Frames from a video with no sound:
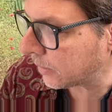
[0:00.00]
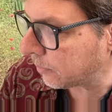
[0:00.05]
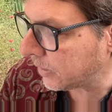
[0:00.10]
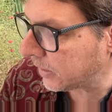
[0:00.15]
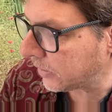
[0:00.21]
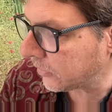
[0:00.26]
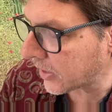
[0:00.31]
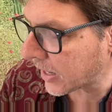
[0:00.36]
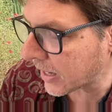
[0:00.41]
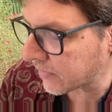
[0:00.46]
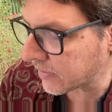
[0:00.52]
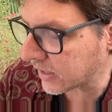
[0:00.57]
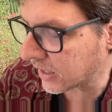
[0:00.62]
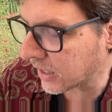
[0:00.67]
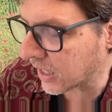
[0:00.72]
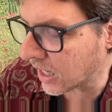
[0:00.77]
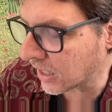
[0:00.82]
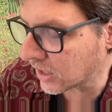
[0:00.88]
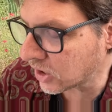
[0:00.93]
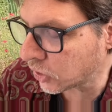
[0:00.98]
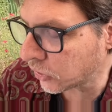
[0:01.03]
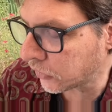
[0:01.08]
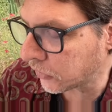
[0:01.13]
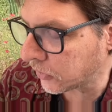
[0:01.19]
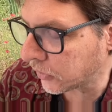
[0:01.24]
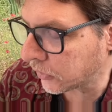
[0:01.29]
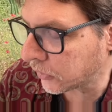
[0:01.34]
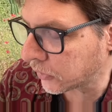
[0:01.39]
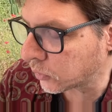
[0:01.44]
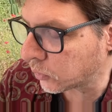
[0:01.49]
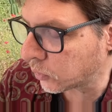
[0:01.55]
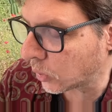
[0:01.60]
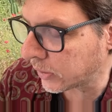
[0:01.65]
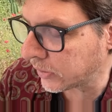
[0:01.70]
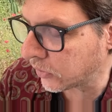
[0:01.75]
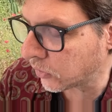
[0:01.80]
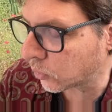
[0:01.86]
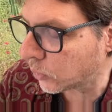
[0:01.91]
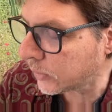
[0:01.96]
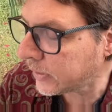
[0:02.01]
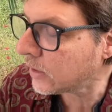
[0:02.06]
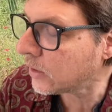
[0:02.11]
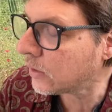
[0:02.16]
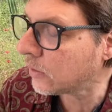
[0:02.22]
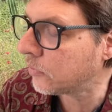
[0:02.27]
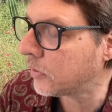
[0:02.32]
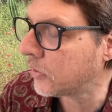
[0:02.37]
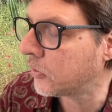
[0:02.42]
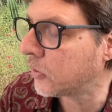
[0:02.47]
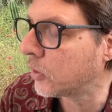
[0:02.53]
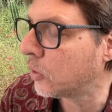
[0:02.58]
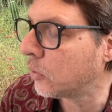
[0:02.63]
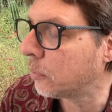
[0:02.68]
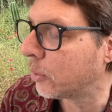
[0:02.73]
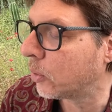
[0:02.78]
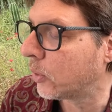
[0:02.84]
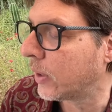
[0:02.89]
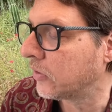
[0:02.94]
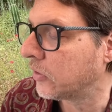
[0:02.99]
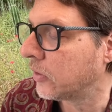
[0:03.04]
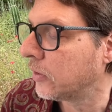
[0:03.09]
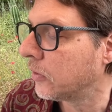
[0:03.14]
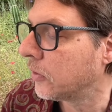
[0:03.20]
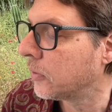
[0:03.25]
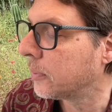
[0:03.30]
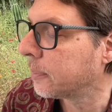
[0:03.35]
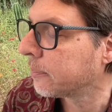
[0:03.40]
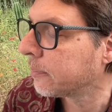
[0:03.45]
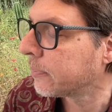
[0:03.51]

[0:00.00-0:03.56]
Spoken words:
means having consciousness of one's real physical presence.